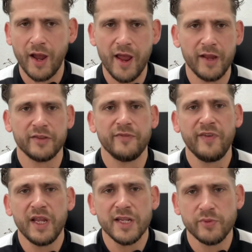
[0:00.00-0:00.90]
the
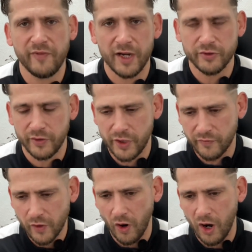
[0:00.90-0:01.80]
thing is with Andrew, you've
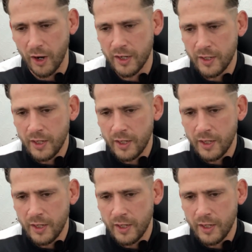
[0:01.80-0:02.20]
got